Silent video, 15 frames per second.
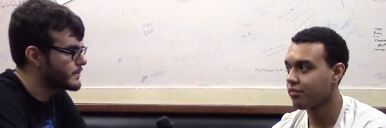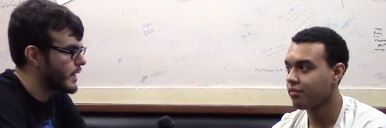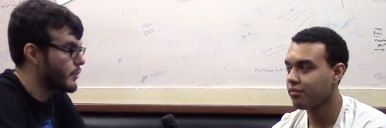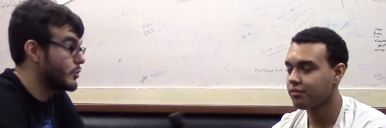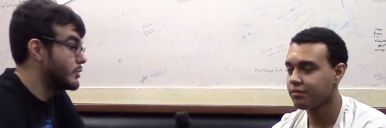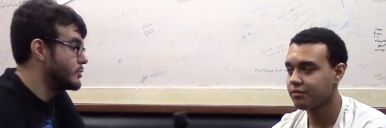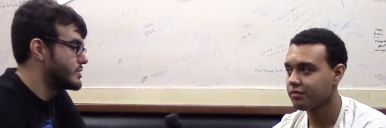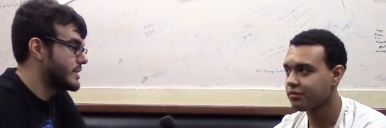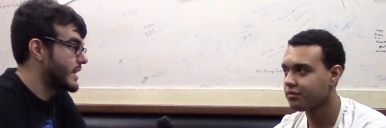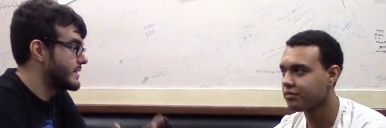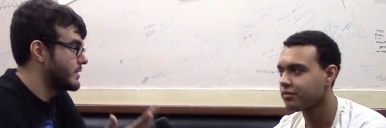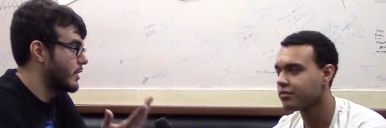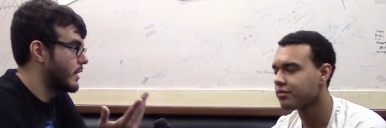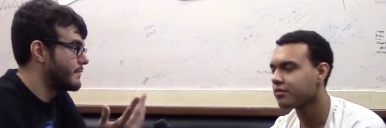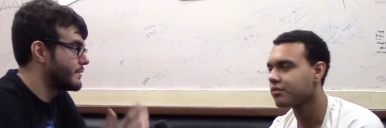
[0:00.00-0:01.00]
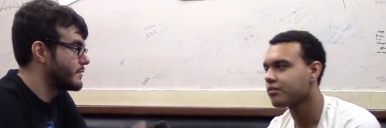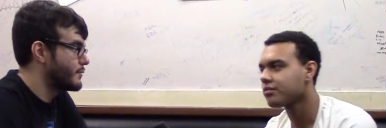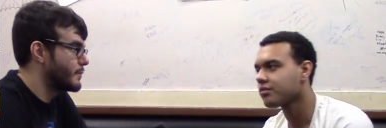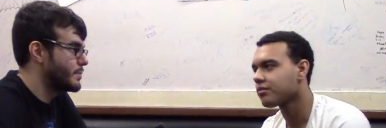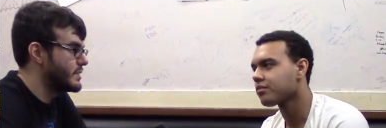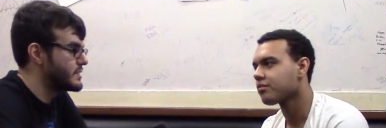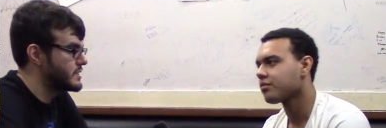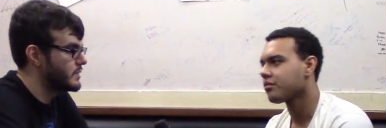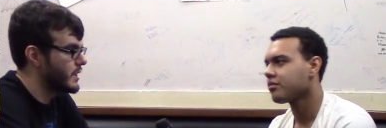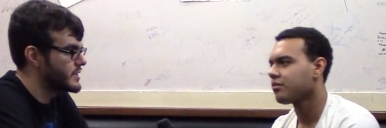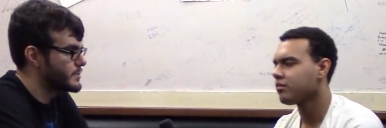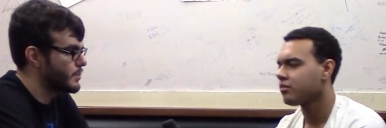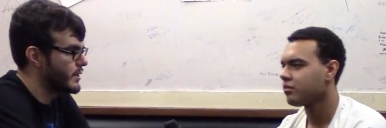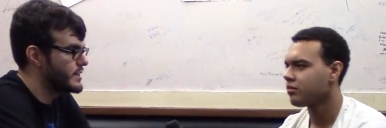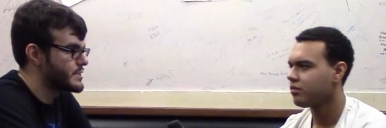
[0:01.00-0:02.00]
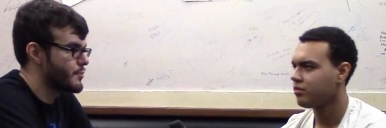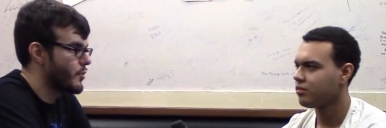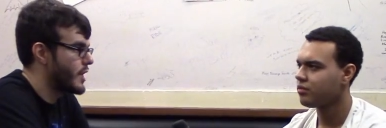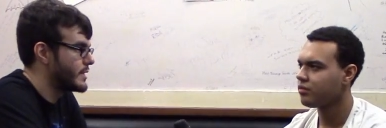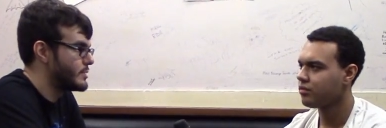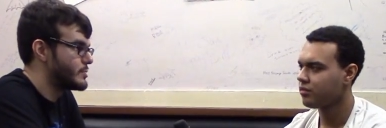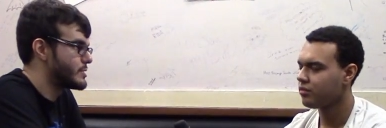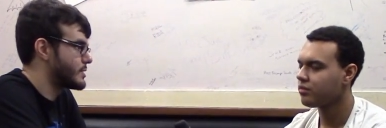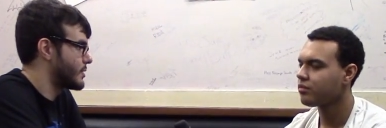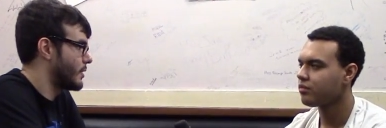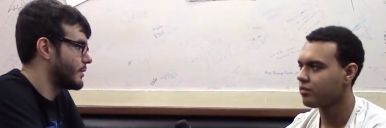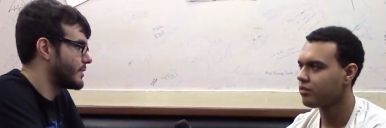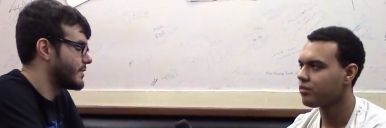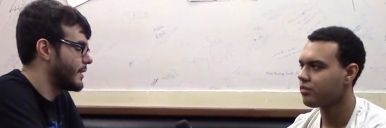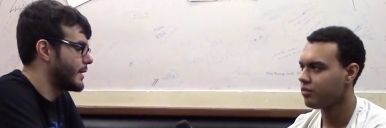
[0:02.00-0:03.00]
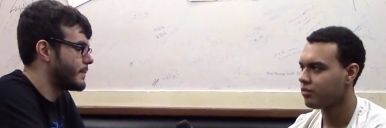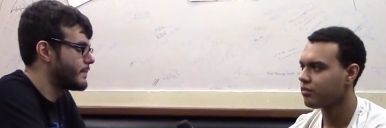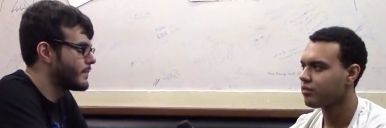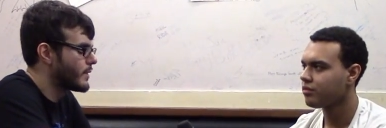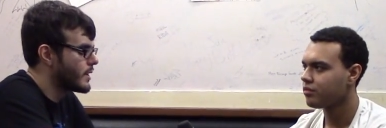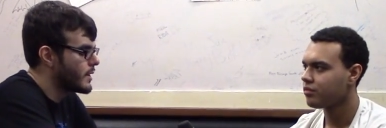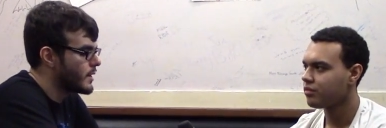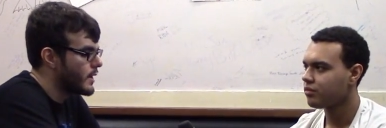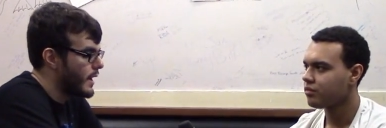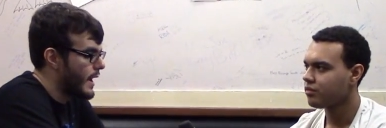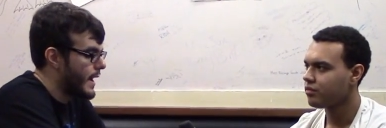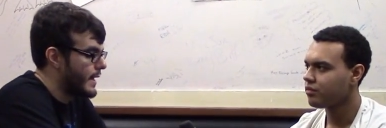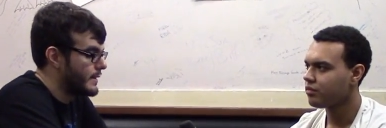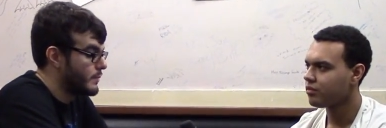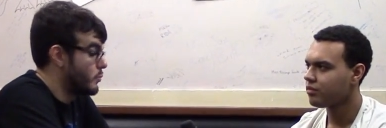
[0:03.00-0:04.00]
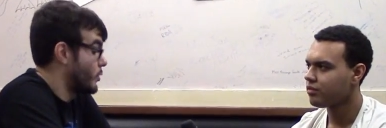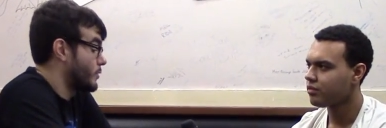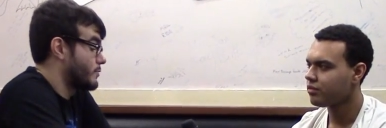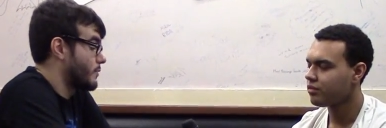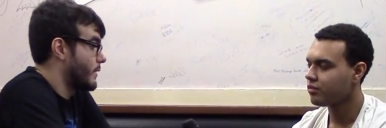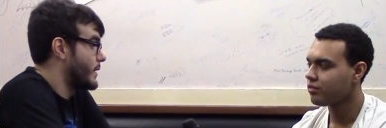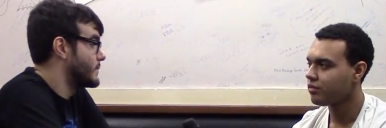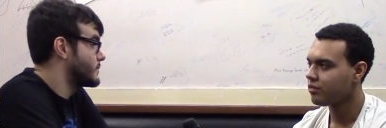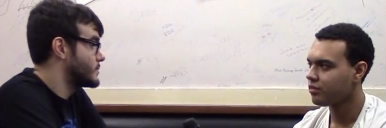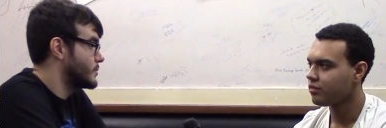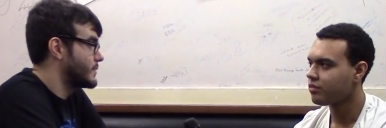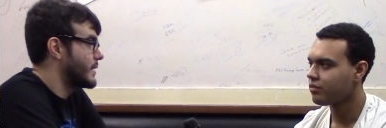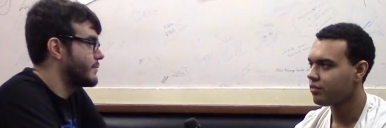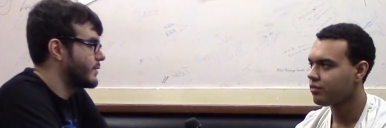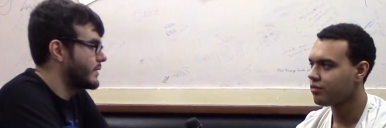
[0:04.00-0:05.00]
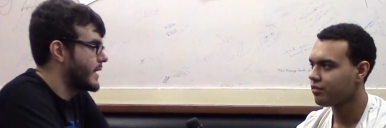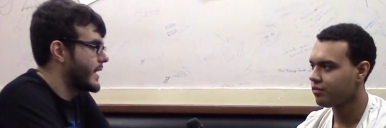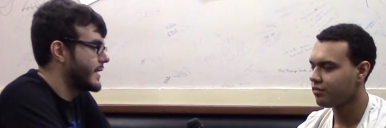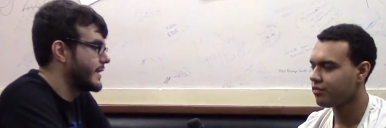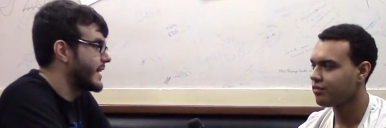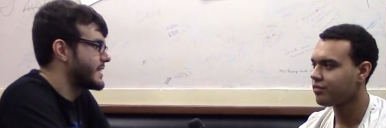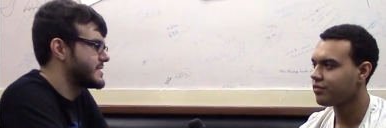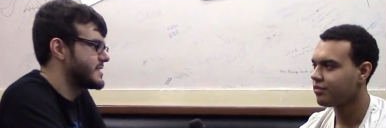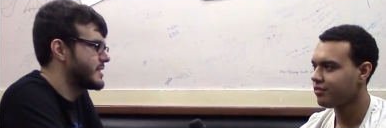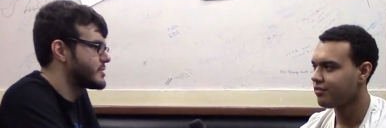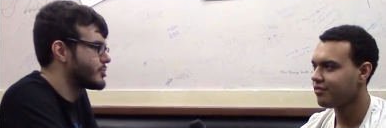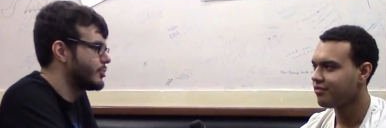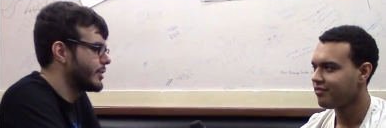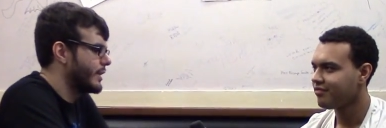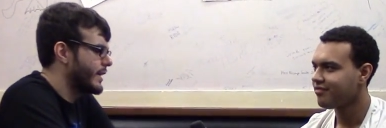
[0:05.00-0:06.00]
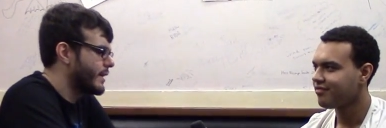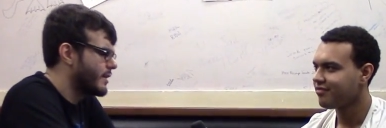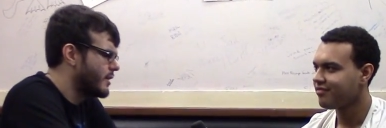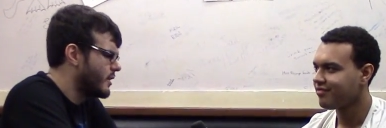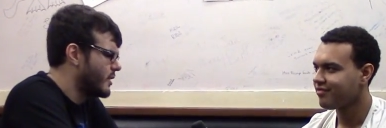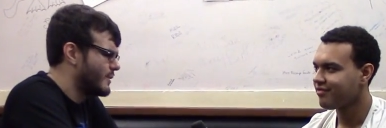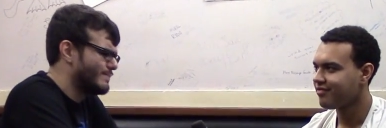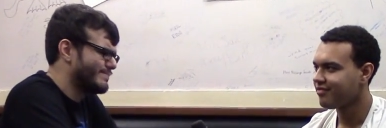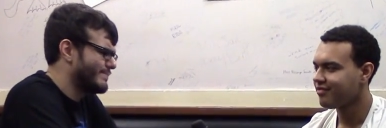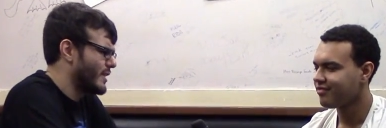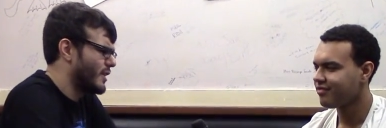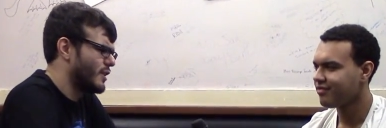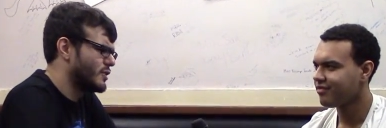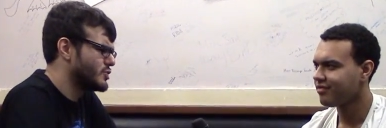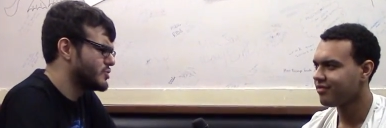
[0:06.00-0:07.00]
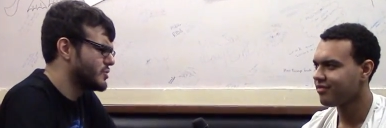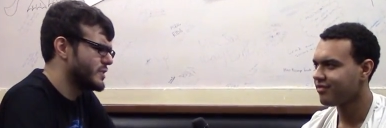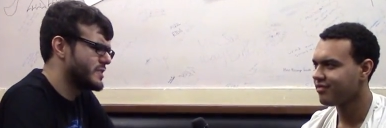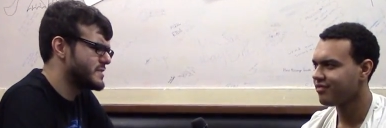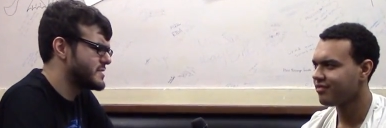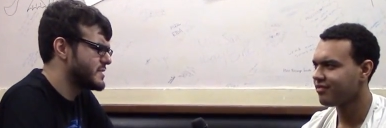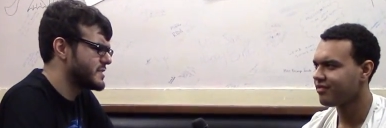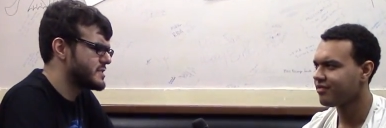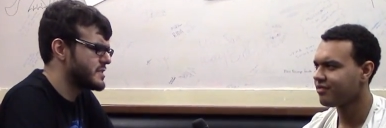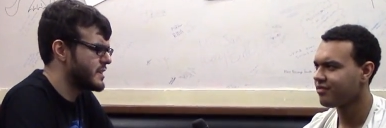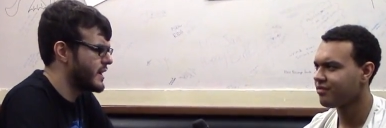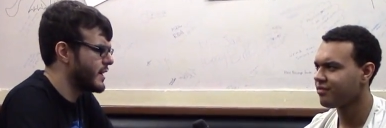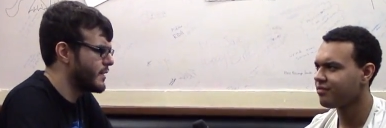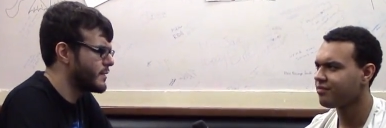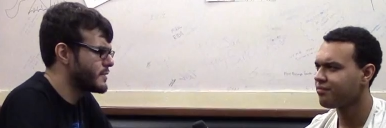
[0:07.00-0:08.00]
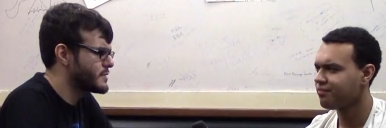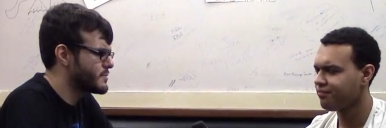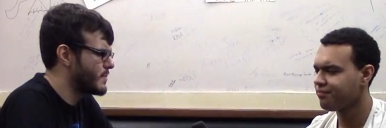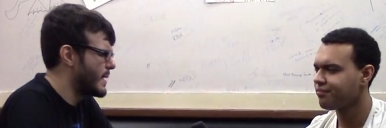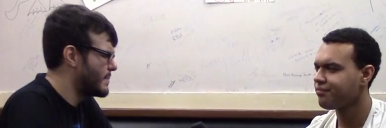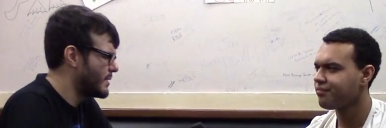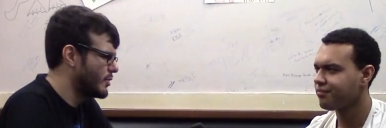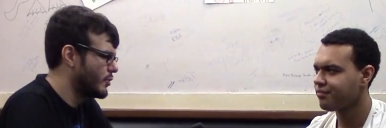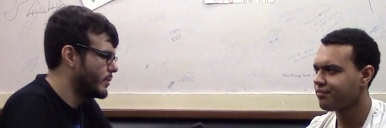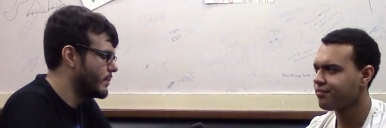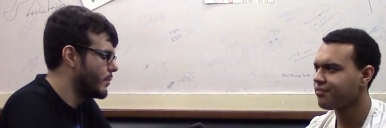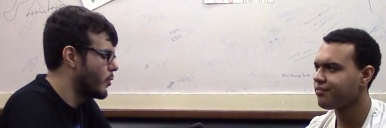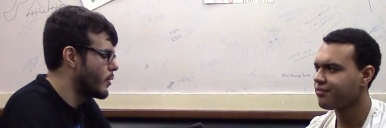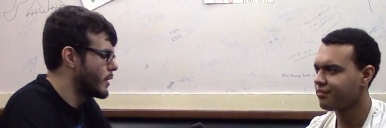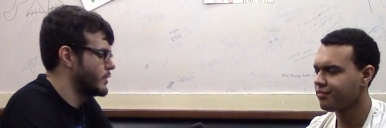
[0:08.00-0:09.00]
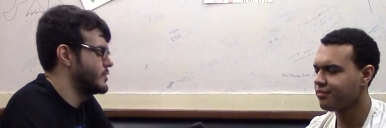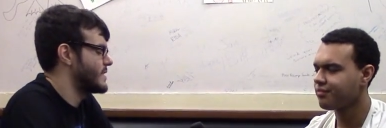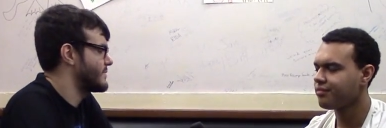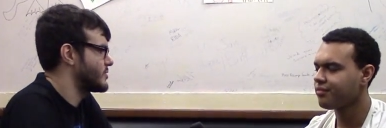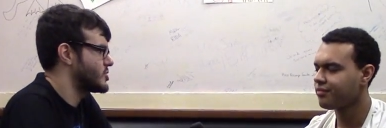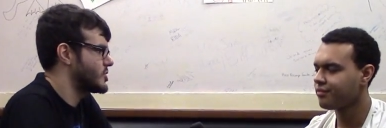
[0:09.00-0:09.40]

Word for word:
Speaker 1: Like we use it at the office for PC Let's Plays, and Ryan uses it all the time and it works great. So definitely that. And like I said, it's only like $160, maybe a little bit more. You just have to